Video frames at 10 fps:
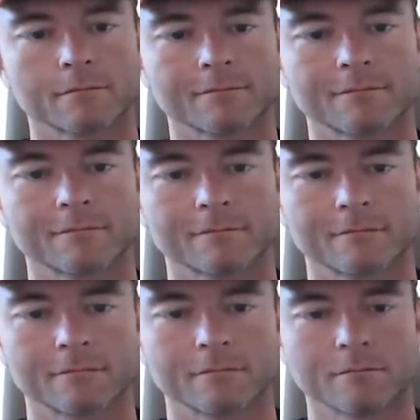
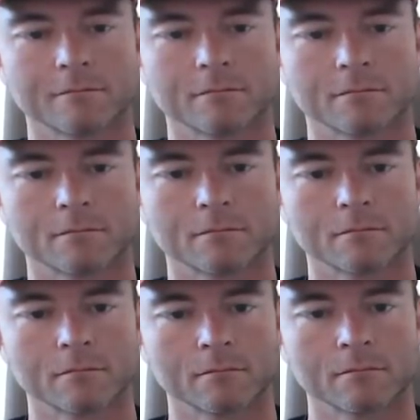
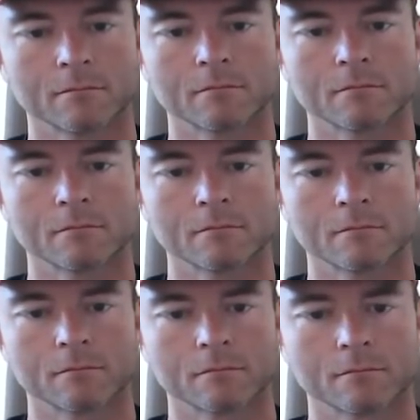
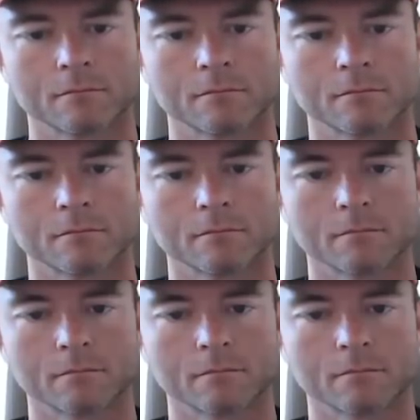
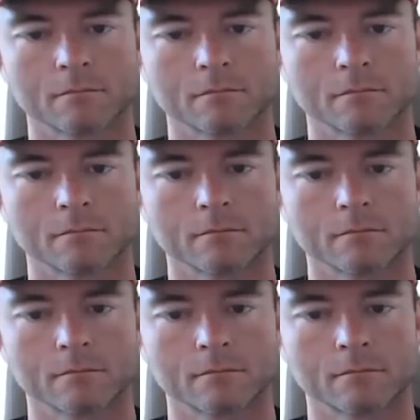
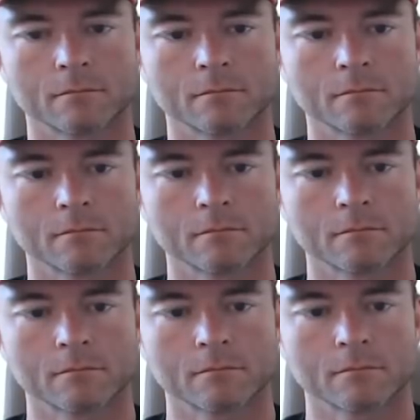
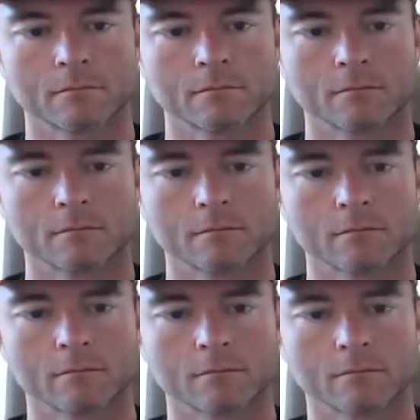
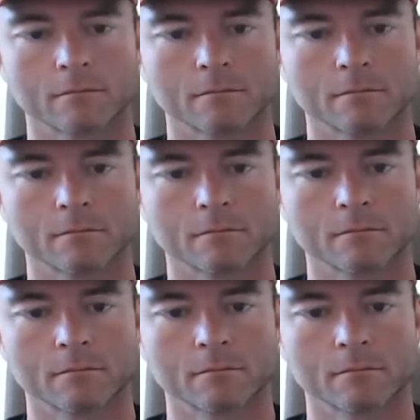The person shown says nothing.